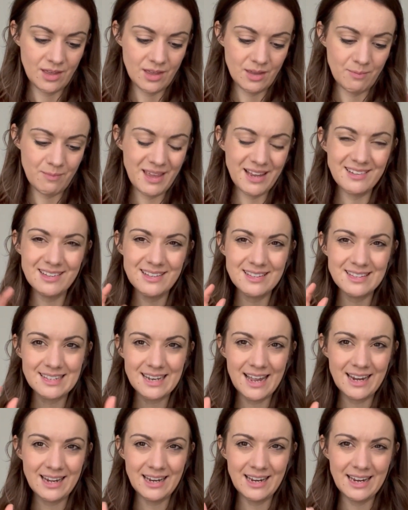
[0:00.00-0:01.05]
makes it
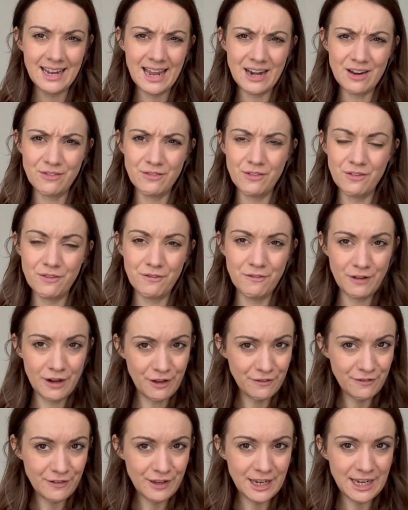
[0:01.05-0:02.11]
slightly kind of
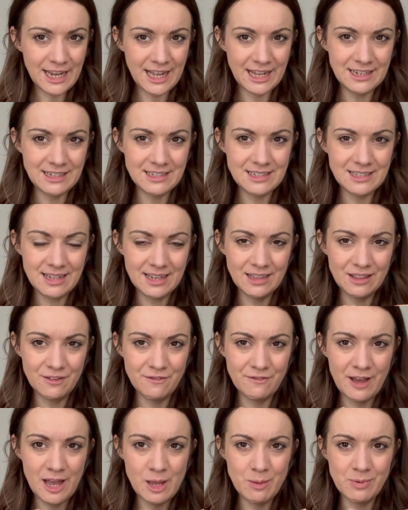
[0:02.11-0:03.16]
fluffy and like the
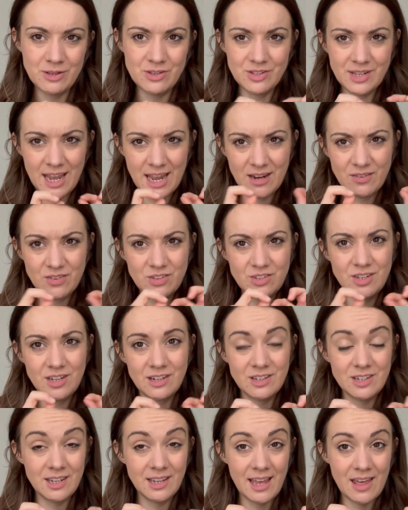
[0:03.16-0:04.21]
fibres kind of
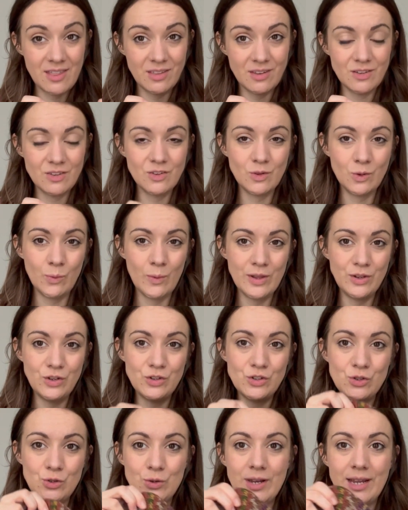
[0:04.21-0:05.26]
stick together. So when you
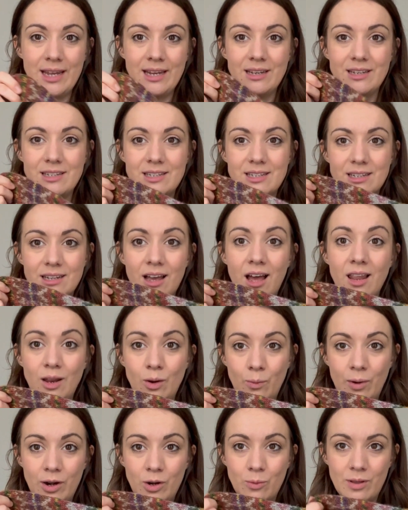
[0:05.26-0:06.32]
do knit colour
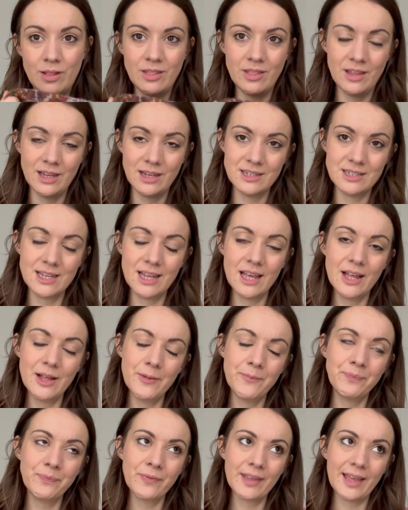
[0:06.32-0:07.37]
work with it,
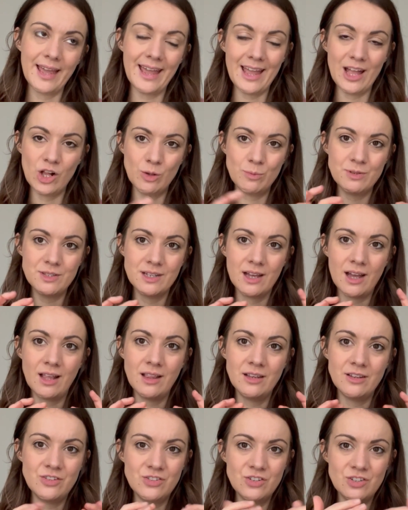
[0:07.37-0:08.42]
it helps the
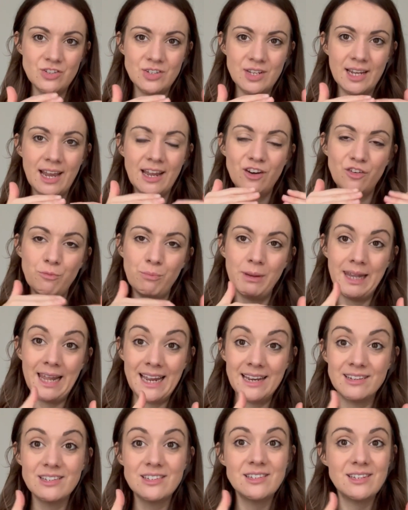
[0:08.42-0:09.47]
colours just to kind of
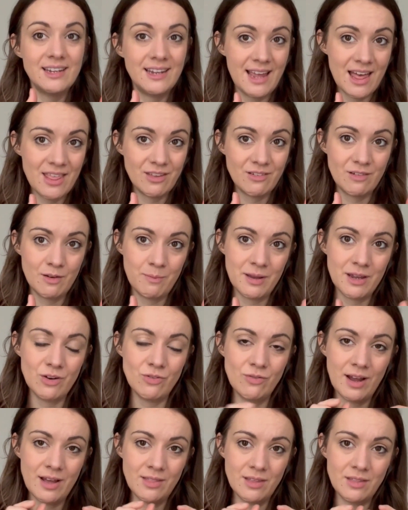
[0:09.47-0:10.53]
blend together a bit
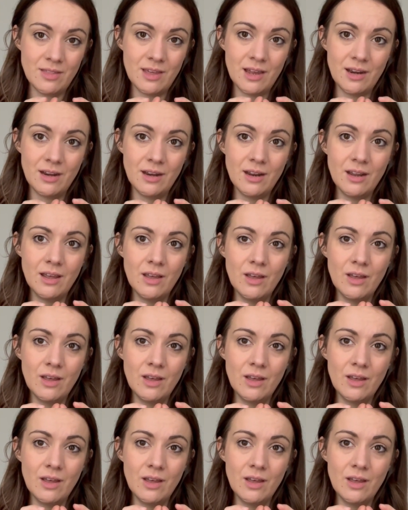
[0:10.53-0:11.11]
rather than